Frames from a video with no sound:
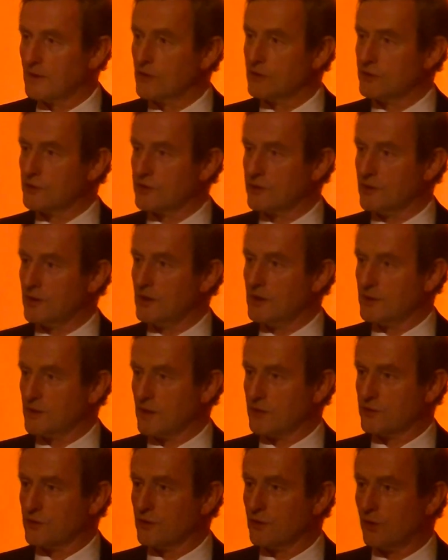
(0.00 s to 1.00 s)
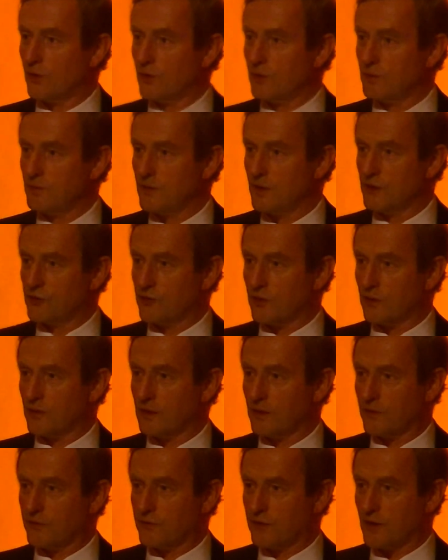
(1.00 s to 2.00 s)
is, as you know, a
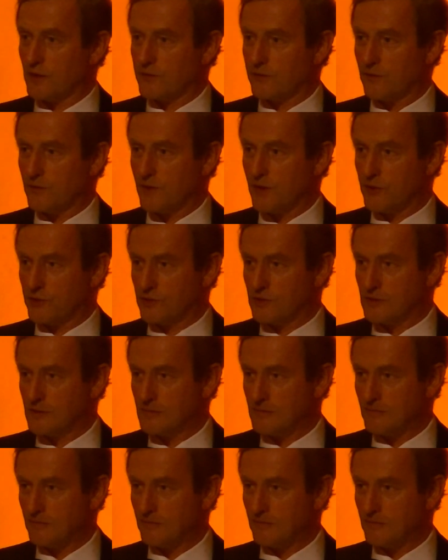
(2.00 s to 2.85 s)
journey of transformation.